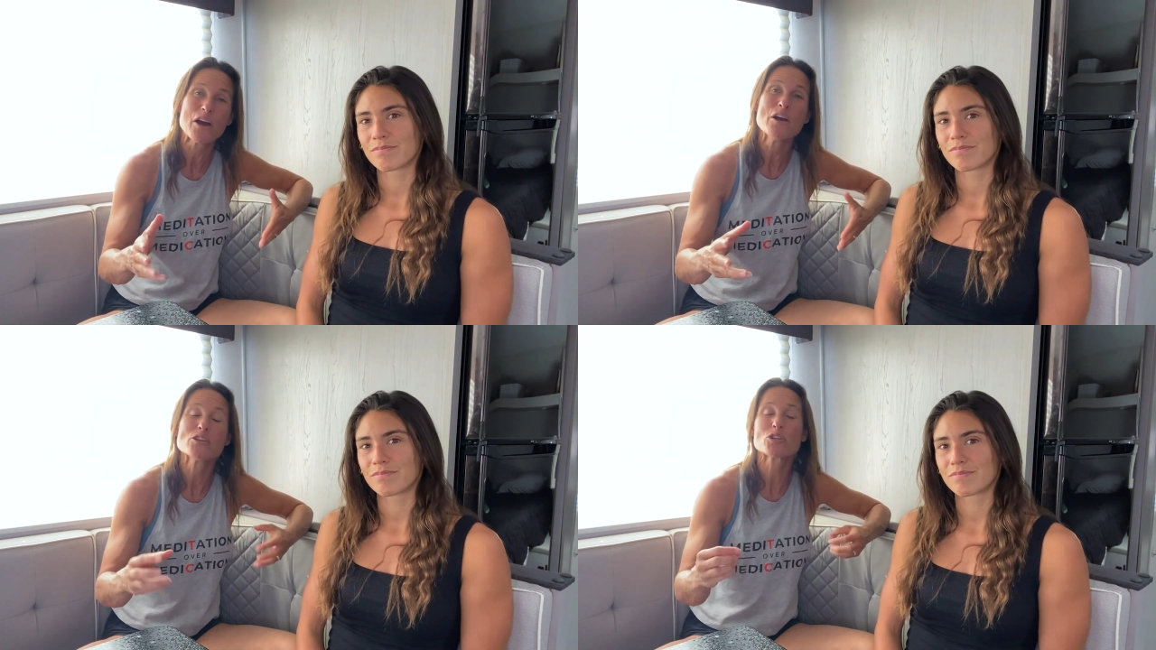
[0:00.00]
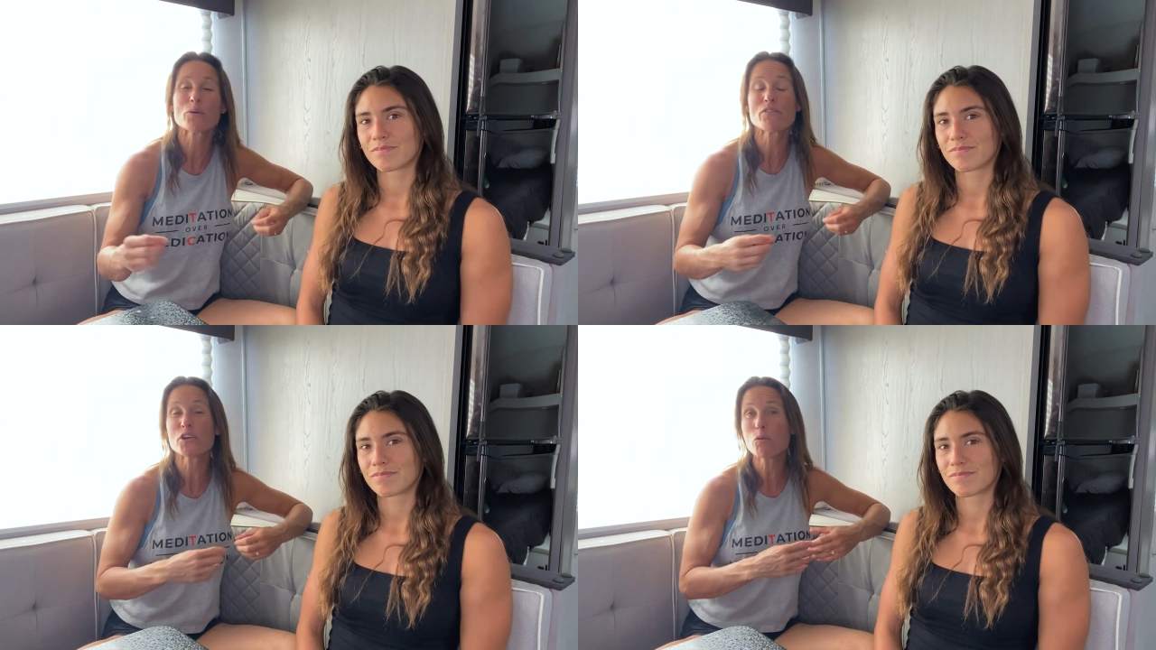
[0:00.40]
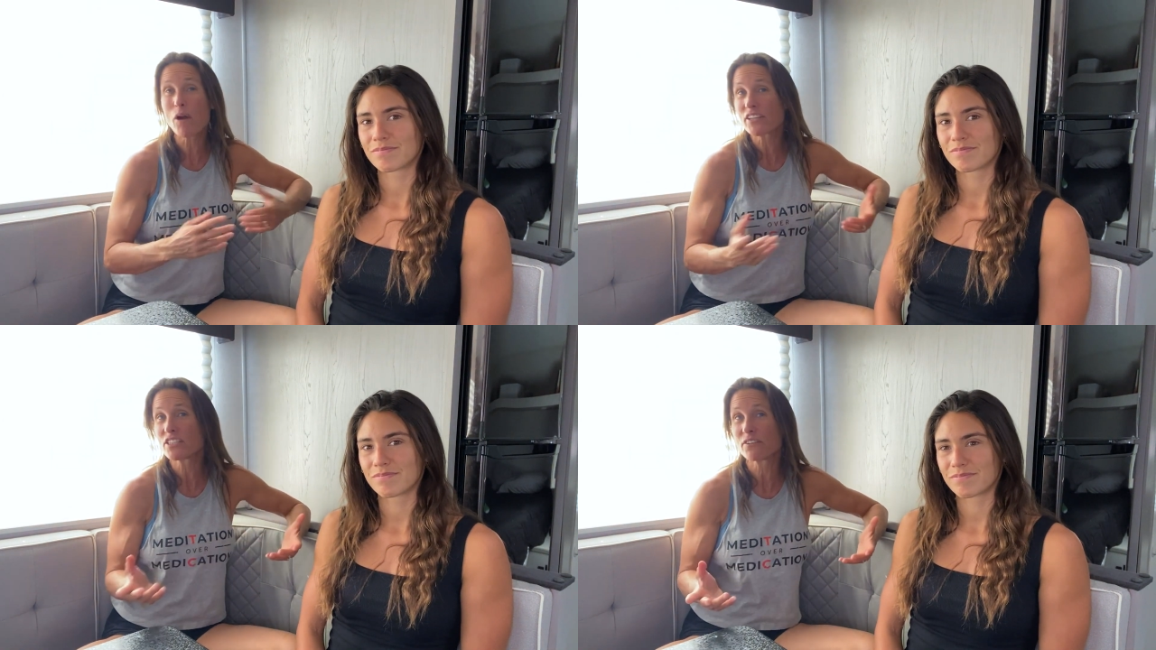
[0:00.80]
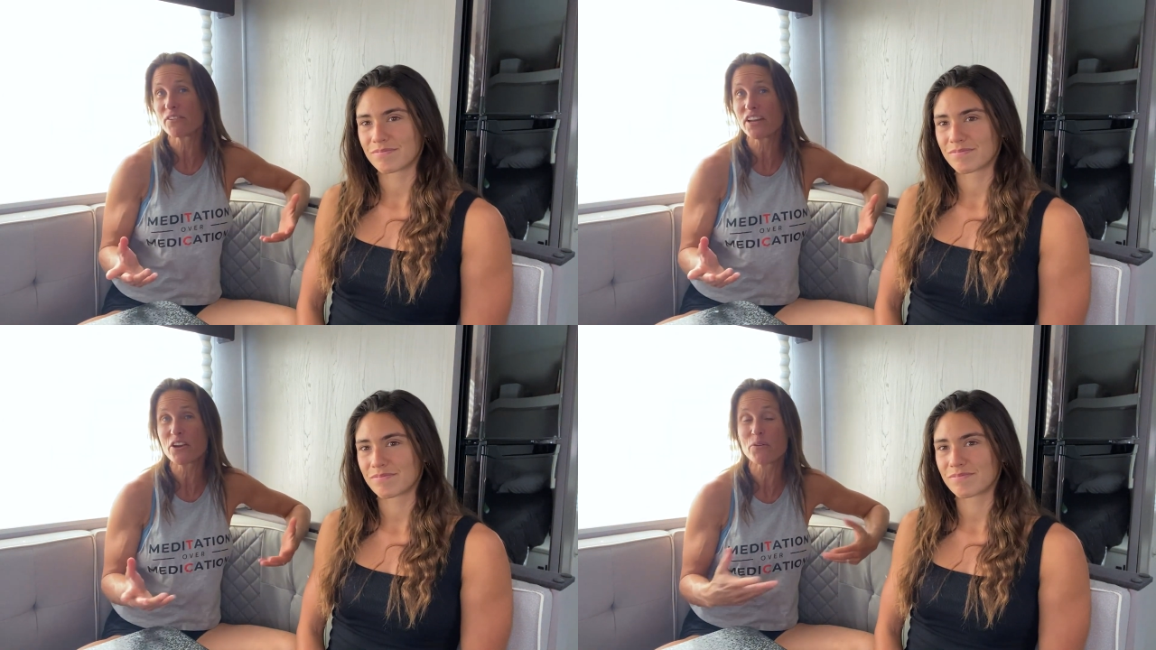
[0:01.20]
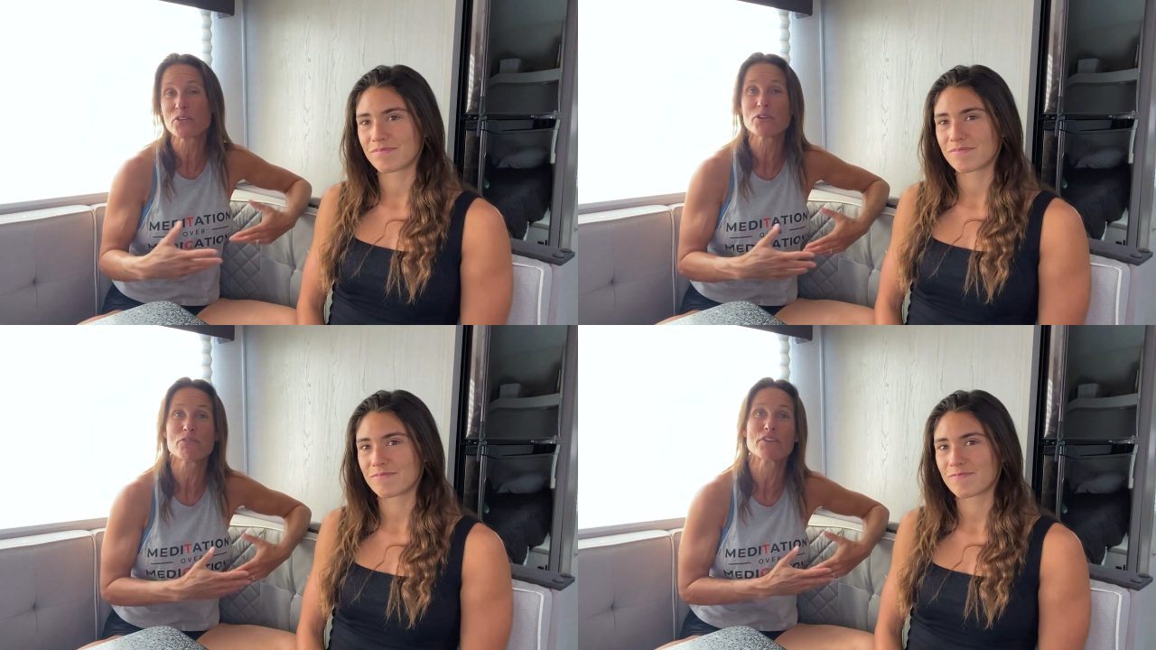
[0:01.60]
Speaker 1: So if you watch this video and you
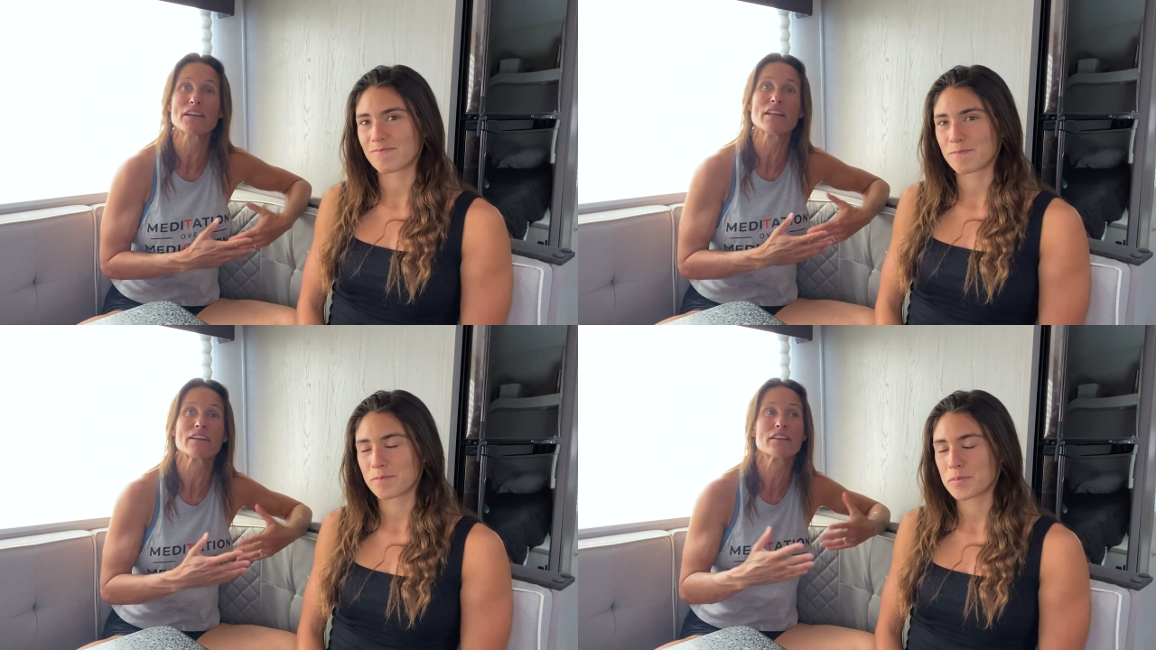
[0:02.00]
feel a